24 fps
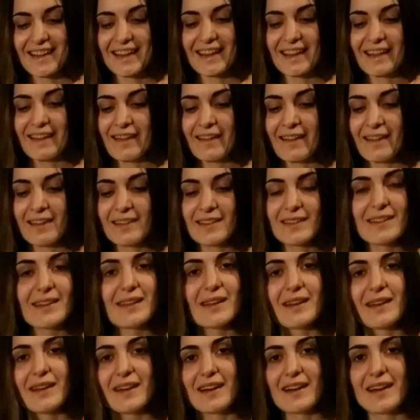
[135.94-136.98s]
and
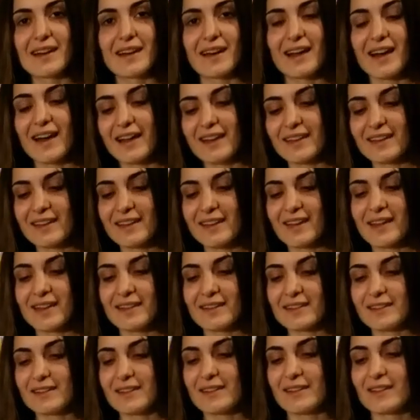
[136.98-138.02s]
I
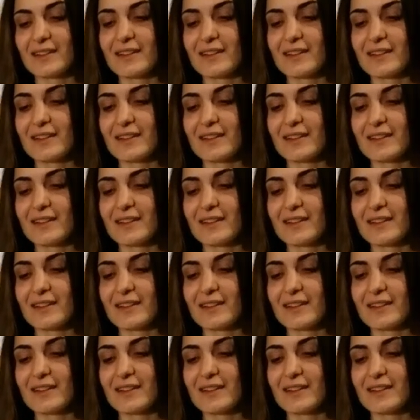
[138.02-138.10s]
can